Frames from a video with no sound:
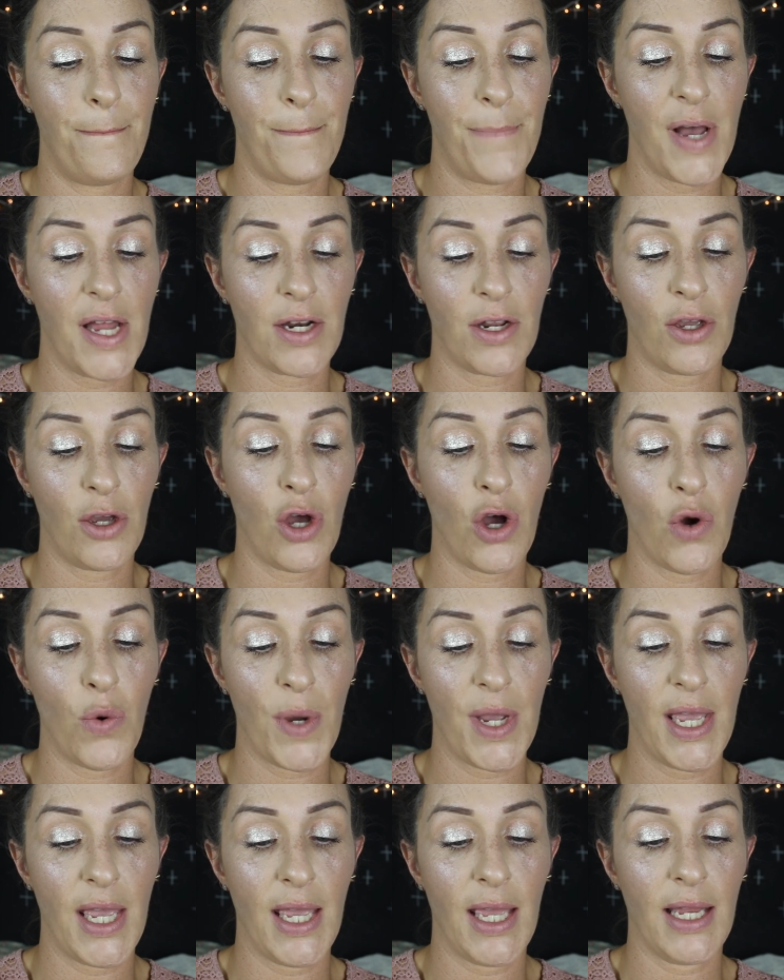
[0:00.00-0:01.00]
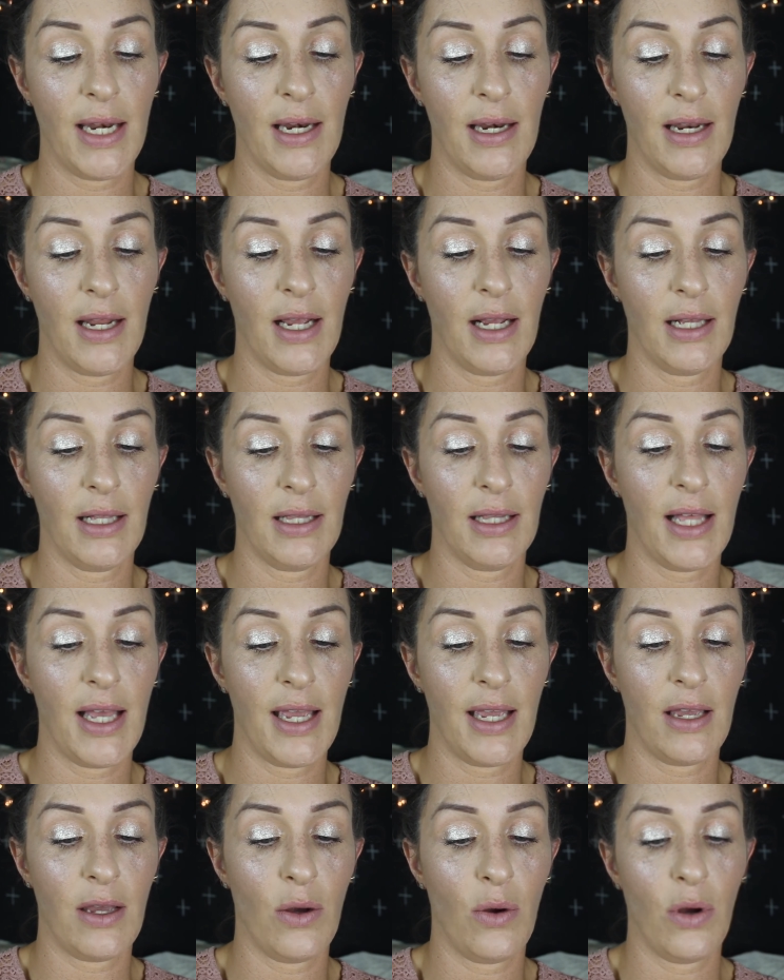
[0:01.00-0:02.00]
but go in
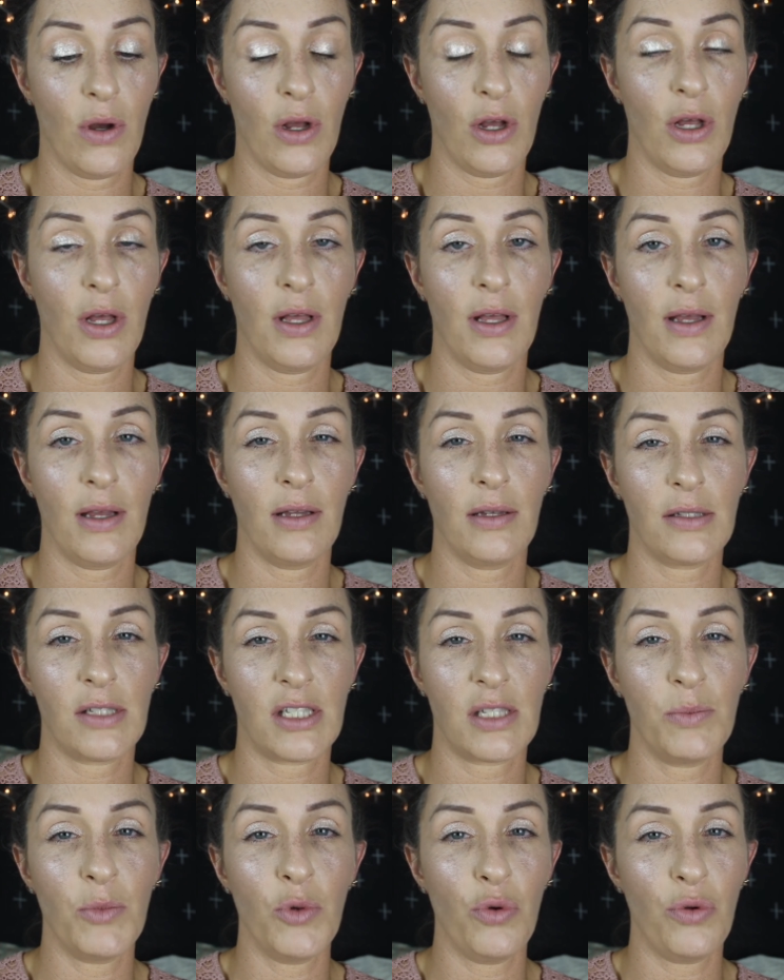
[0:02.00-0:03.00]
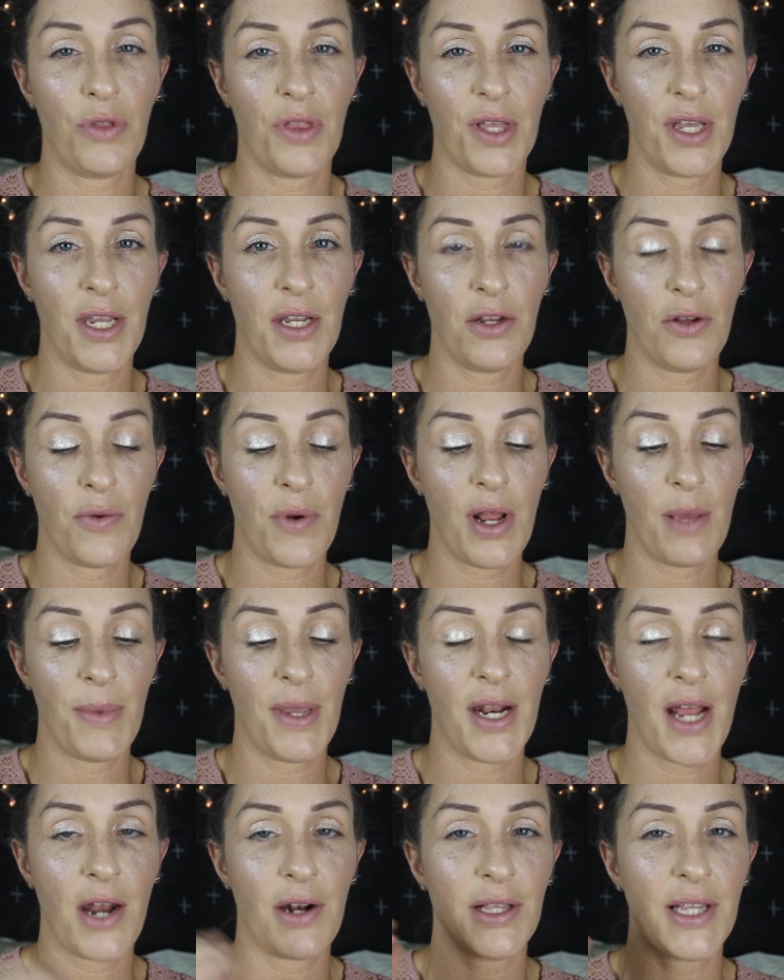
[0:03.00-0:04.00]
like smoothly. You know what I
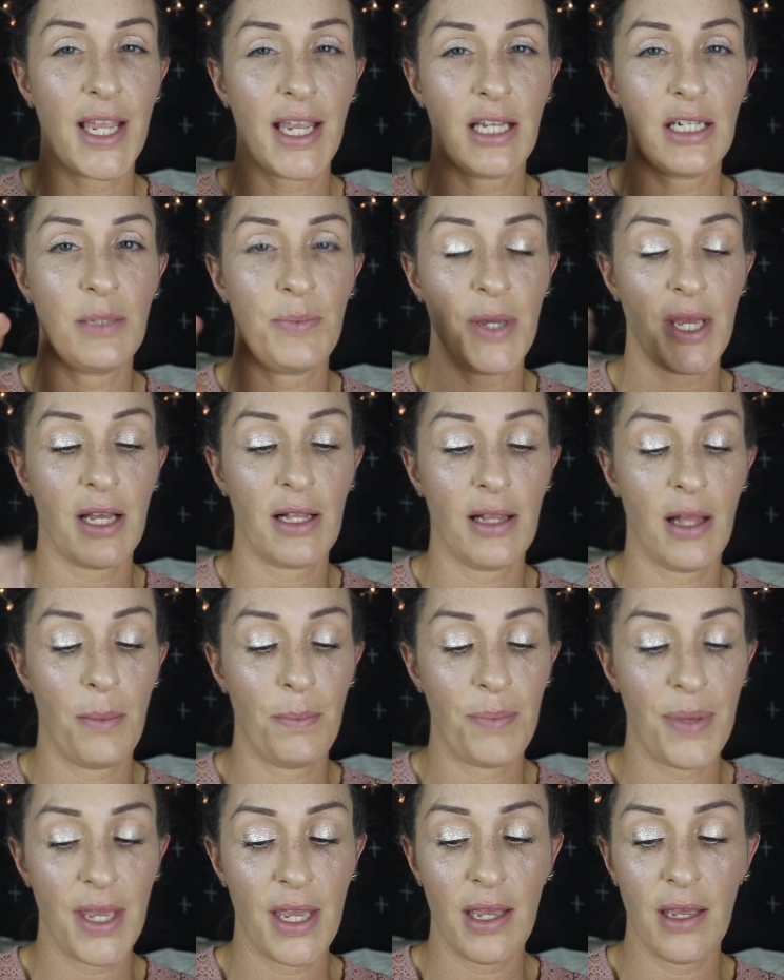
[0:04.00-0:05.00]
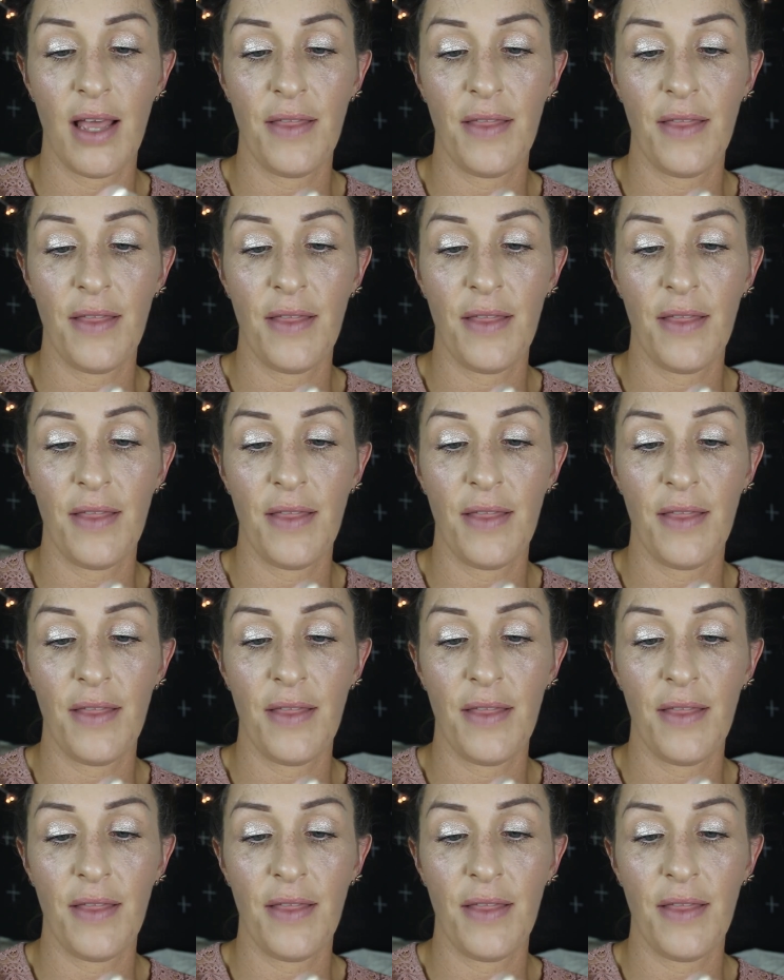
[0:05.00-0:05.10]
mean? I don't like it to be clumpy.